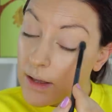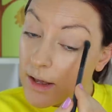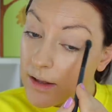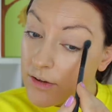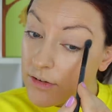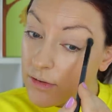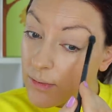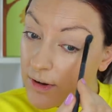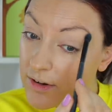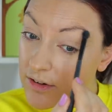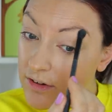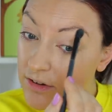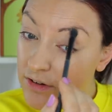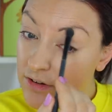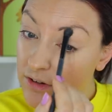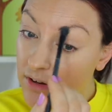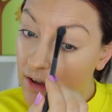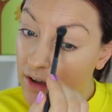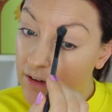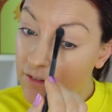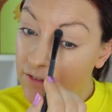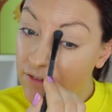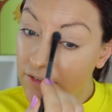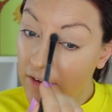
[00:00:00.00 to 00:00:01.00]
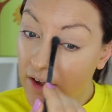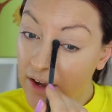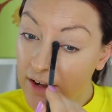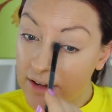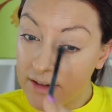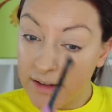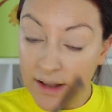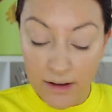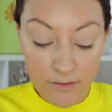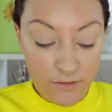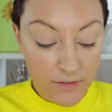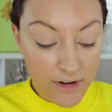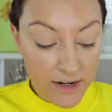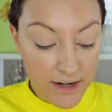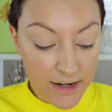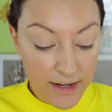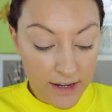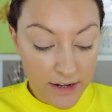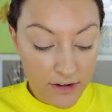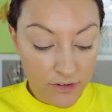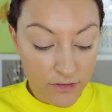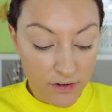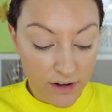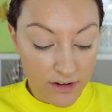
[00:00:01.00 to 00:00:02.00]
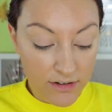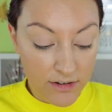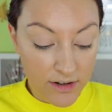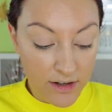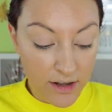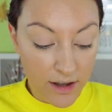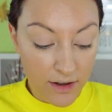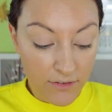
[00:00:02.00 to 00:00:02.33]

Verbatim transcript: Yeah, so I just, I find that really interesting.